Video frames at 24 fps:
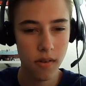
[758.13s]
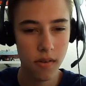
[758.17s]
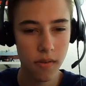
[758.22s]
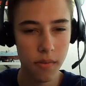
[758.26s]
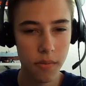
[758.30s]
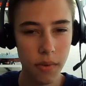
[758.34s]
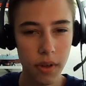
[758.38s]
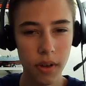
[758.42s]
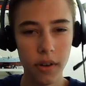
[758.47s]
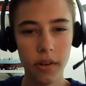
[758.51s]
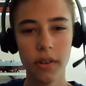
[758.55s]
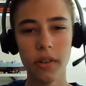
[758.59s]

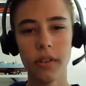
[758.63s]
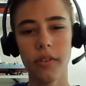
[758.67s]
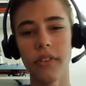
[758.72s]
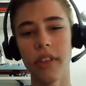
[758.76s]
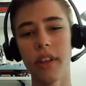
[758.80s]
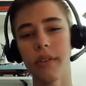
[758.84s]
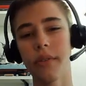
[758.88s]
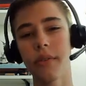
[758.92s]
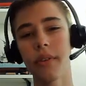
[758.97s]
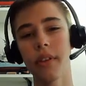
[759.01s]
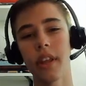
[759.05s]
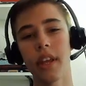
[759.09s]
I don't know if that
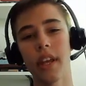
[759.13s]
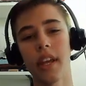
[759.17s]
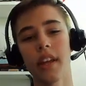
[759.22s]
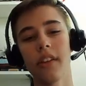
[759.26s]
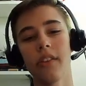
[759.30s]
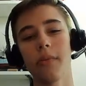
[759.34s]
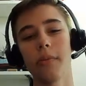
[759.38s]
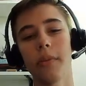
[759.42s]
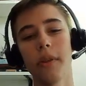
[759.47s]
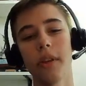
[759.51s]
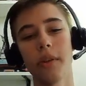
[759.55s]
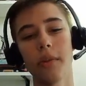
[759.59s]
really gets
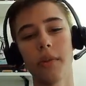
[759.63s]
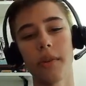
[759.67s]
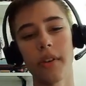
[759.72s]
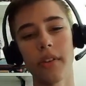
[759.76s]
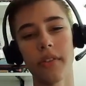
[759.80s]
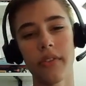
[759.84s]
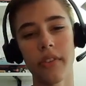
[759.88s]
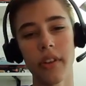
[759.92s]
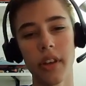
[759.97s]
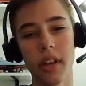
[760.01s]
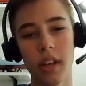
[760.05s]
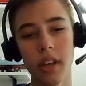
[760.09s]
me anywhere.
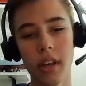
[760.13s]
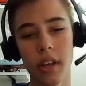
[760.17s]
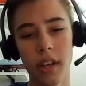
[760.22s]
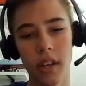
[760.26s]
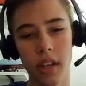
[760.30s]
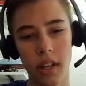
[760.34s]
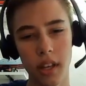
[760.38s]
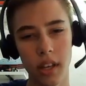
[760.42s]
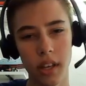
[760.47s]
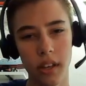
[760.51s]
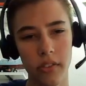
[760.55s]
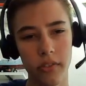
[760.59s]

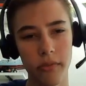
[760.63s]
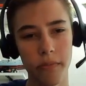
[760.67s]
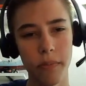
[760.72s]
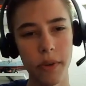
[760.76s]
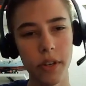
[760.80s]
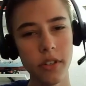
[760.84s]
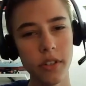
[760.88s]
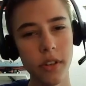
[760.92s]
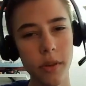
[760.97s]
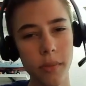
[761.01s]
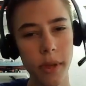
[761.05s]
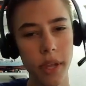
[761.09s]
If
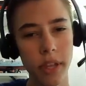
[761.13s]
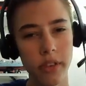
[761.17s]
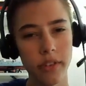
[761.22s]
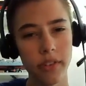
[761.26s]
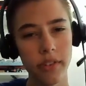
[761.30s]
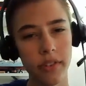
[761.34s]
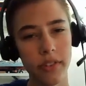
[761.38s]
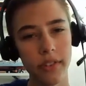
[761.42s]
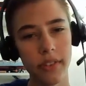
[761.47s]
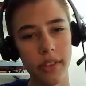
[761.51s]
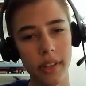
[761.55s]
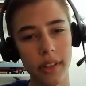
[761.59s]
bishop
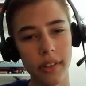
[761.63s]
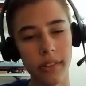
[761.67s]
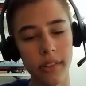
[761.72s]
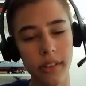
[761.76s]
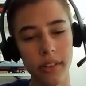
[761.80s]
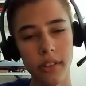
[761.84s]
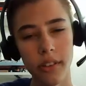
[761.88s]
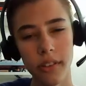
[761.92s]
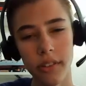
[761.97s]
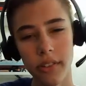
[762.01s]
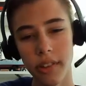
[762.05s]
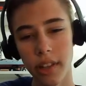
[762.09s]
h6, he
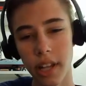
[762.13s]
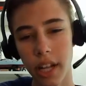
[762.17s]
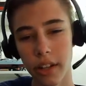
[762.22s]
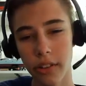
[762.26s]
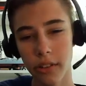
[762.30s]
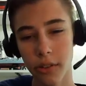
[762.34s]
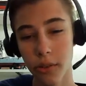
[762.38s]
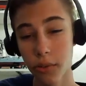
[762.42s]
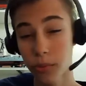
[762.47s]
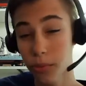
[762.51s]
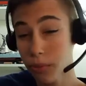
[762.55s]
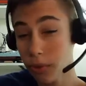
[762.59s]
just slides
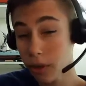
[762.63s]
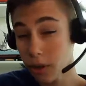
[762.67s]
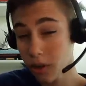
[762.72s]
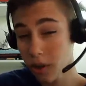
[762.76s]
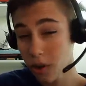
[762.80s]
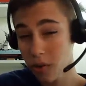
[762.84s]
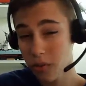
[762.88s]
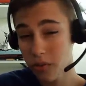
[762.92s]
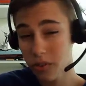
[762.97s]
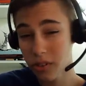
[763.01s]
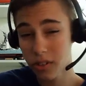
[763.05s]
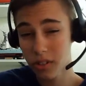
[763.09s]
the rook
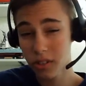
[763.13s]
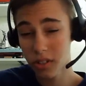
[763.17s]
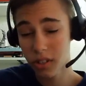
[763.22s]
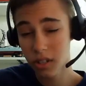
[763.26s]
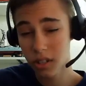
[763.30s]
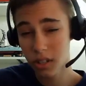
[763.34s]
over.